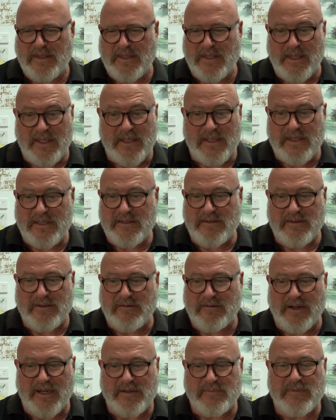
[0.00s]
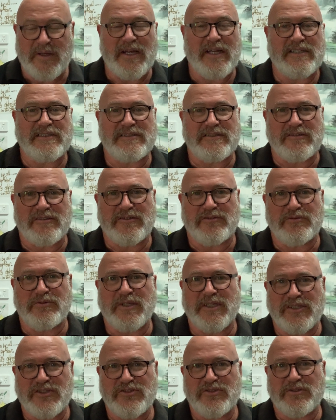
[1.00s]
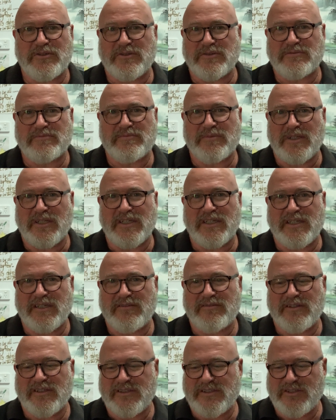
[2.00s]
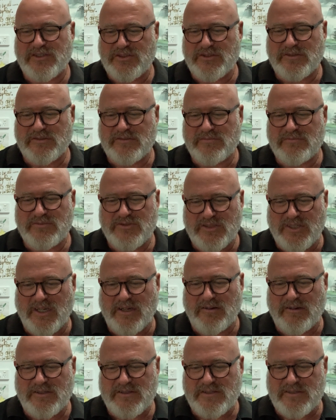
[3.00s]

He, the great master of Wing Chun, believed that you should share it.